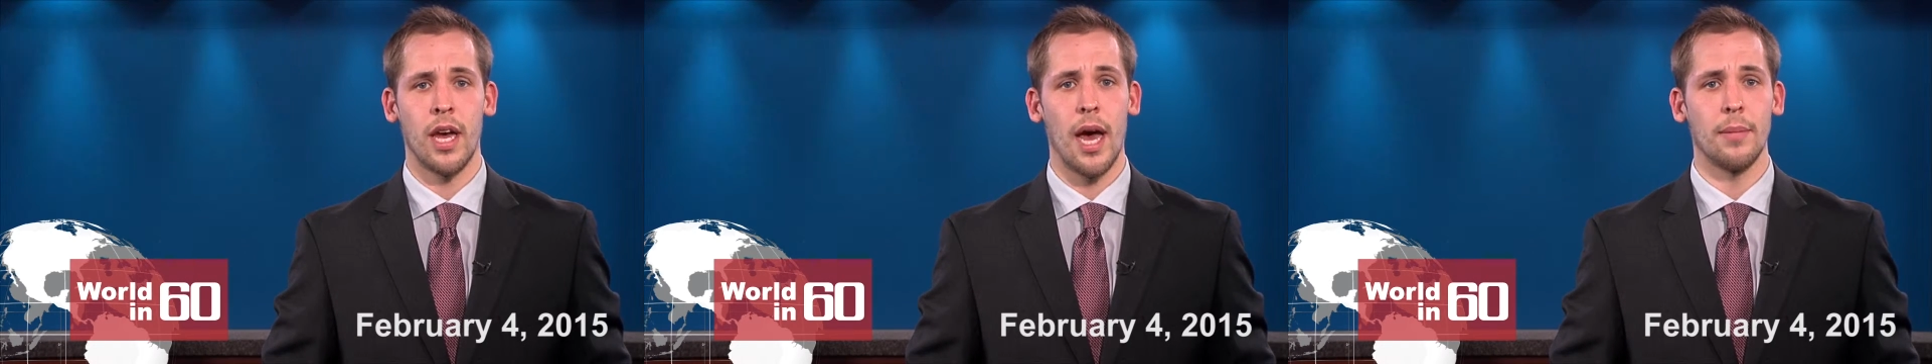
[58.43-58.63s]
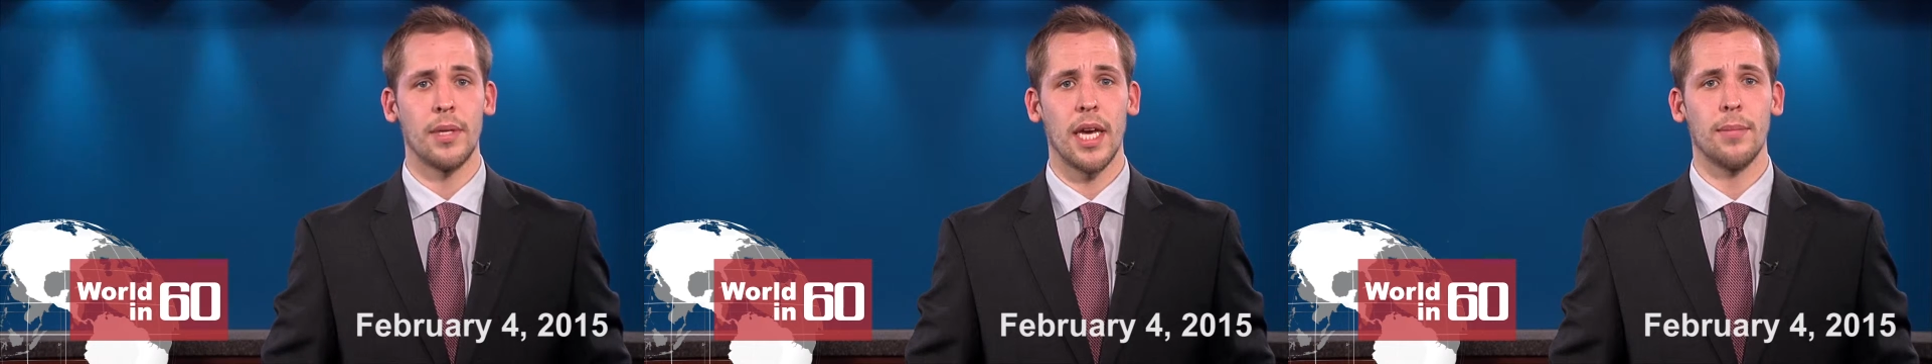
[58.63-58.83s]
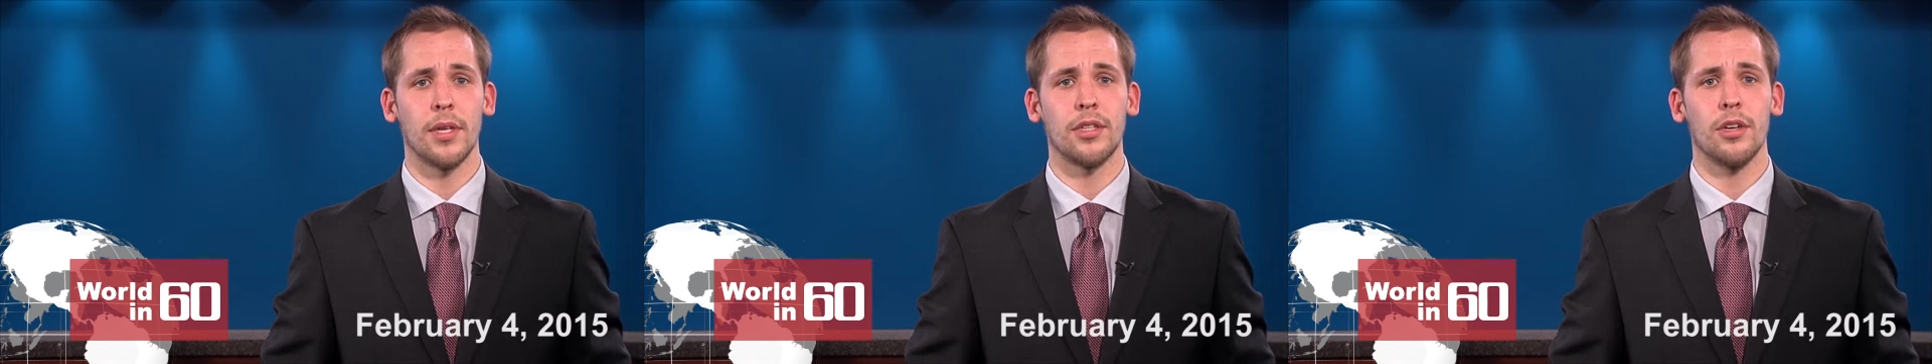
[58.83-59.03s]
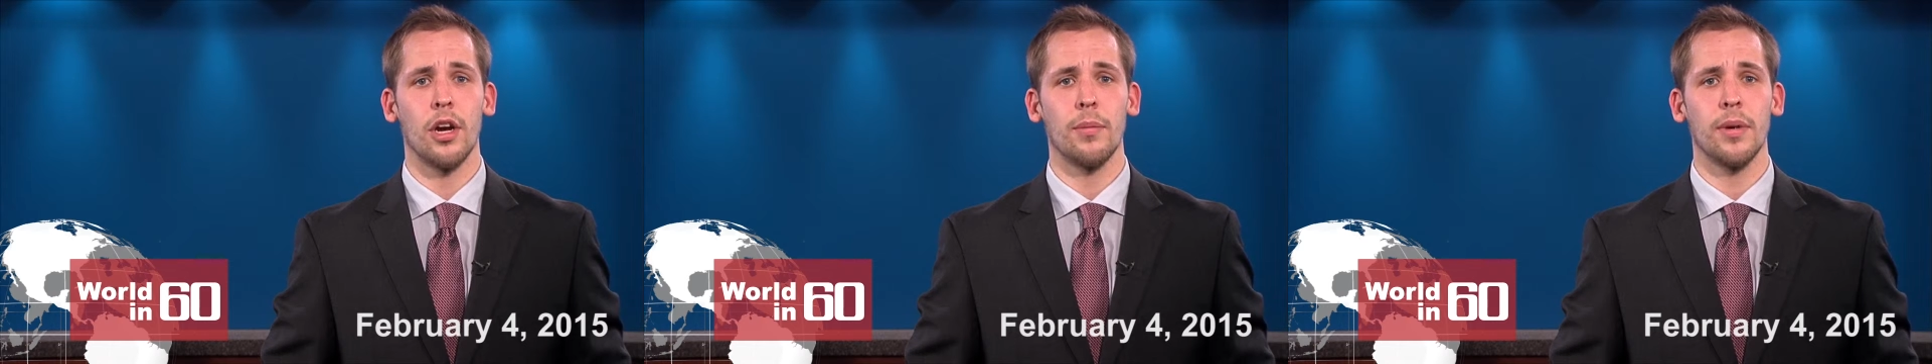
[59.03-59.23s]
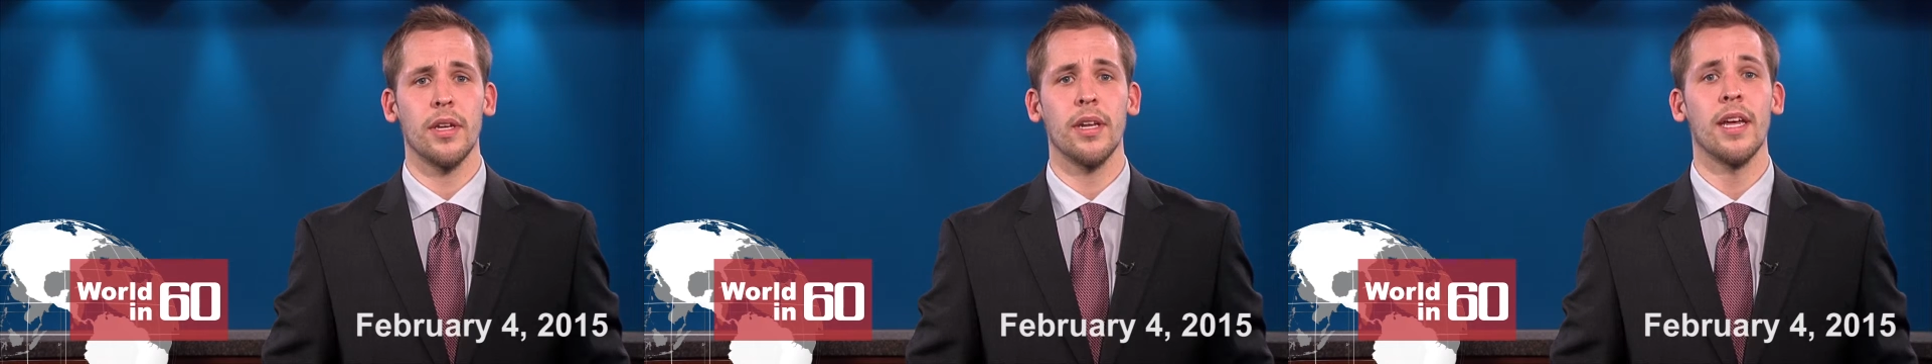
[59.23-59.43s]
I'm Damon
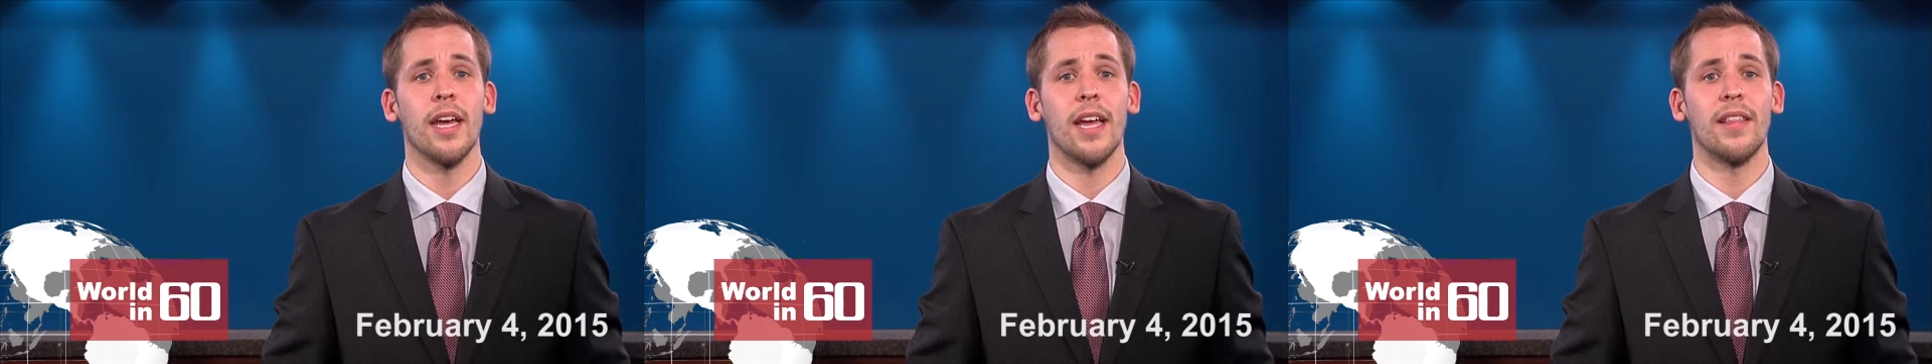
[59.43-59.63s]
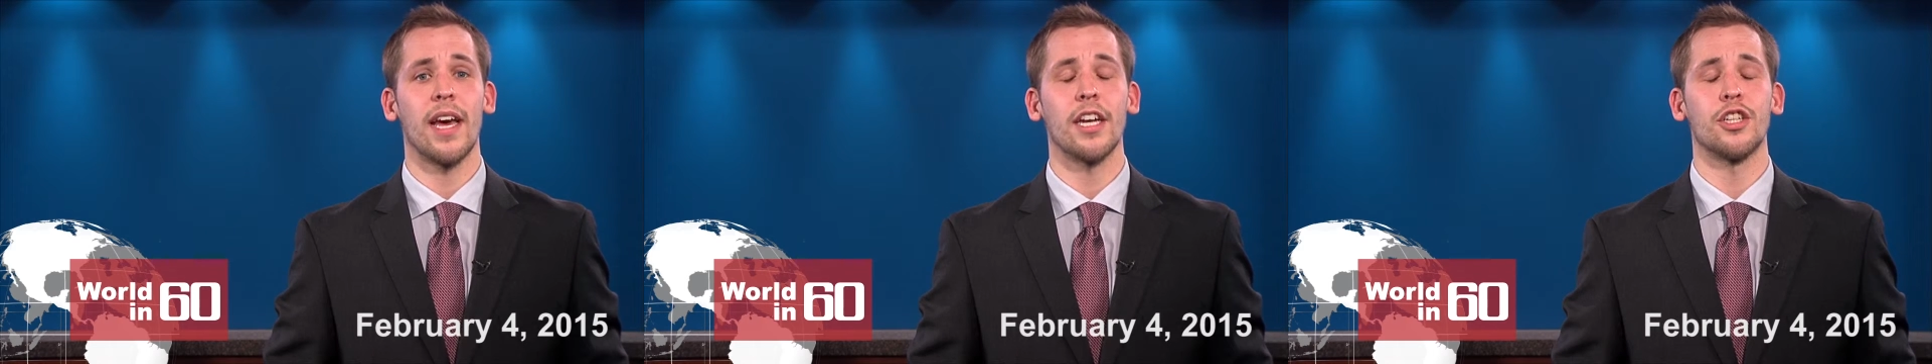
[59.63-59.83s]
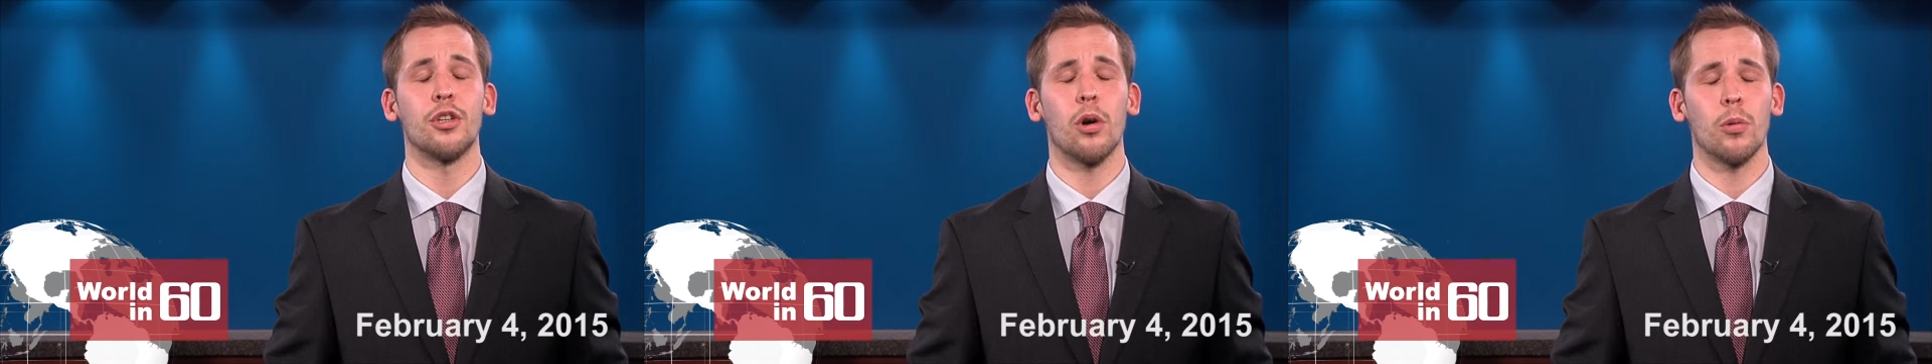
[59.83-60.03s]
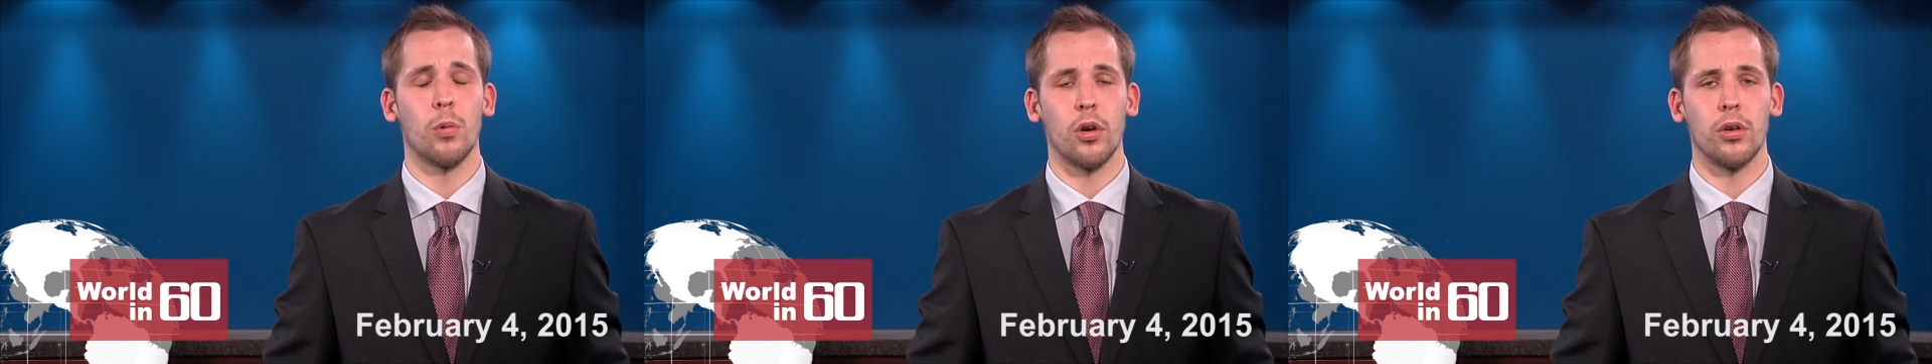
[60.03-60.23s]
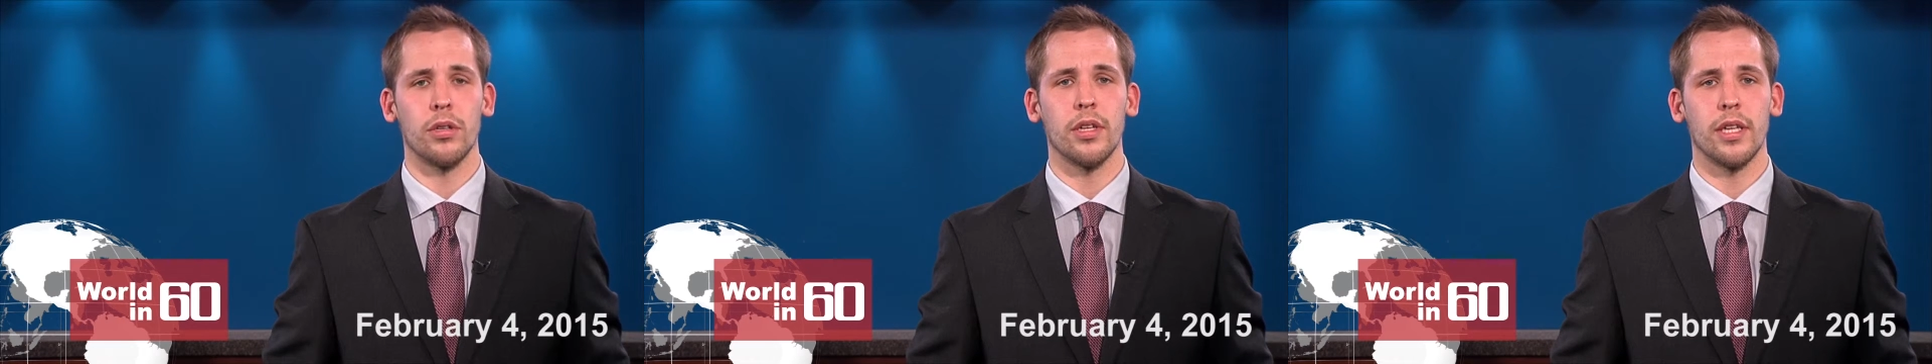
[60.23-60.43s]
Turbot, and that is your
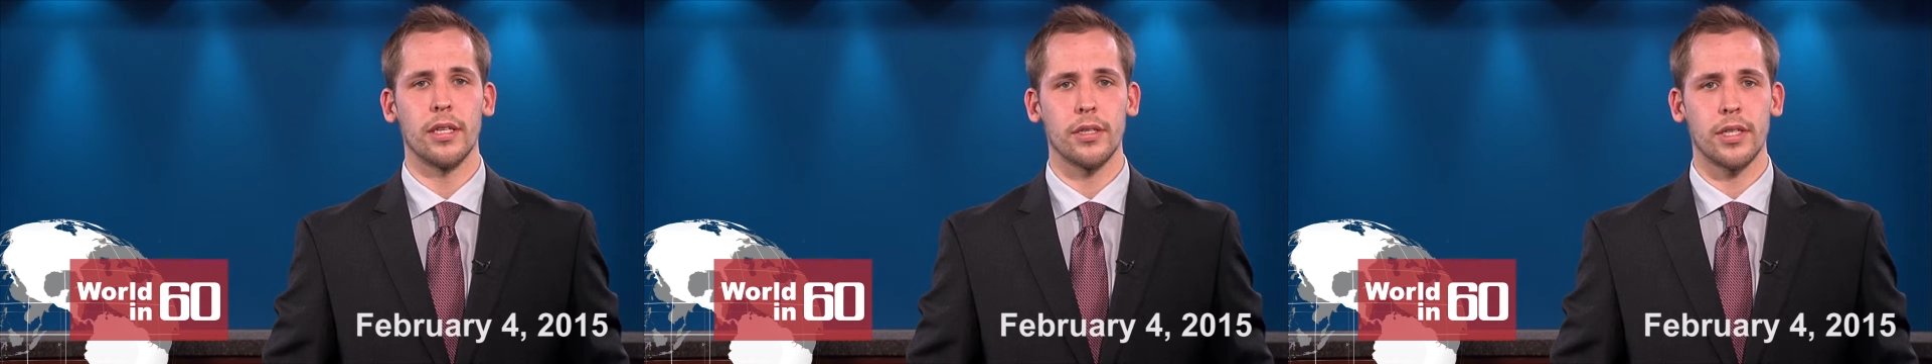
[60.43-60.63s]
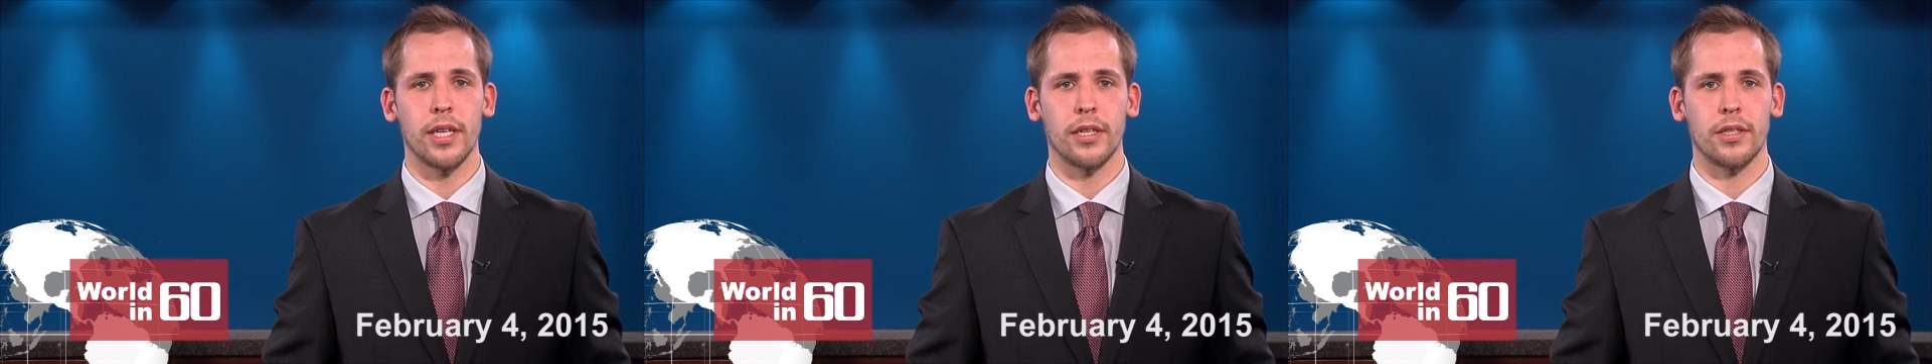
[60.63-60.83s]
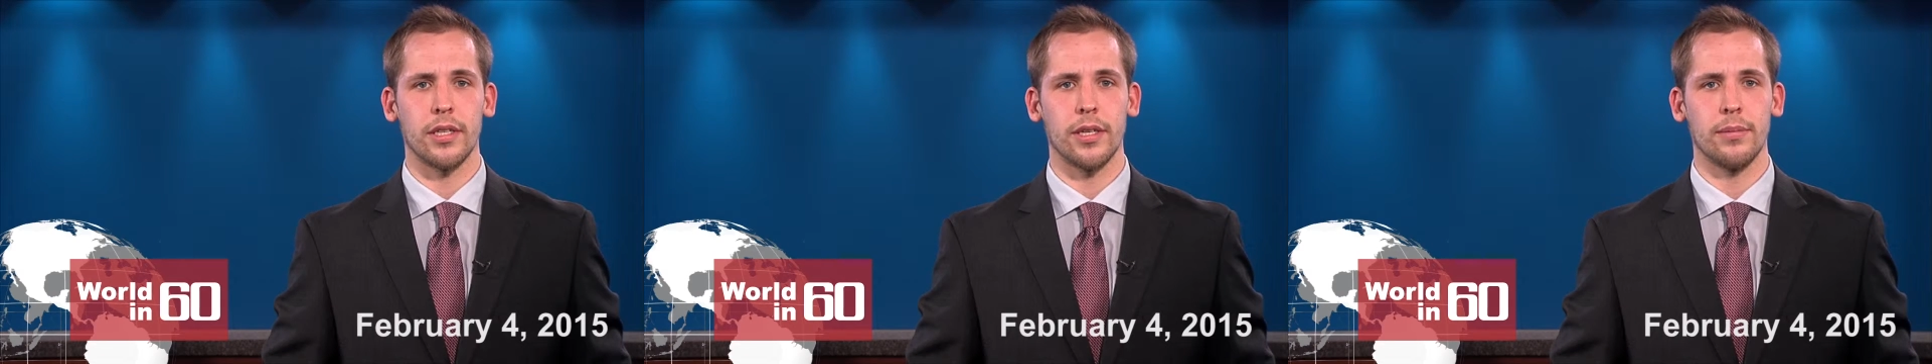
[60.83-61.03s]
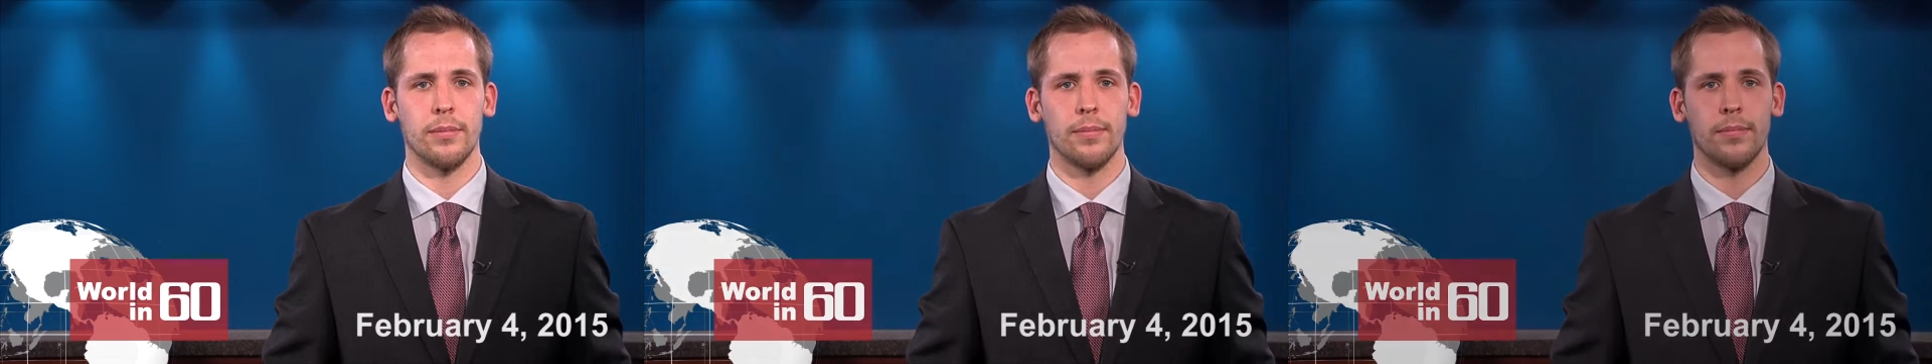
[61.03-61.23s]
world in 60.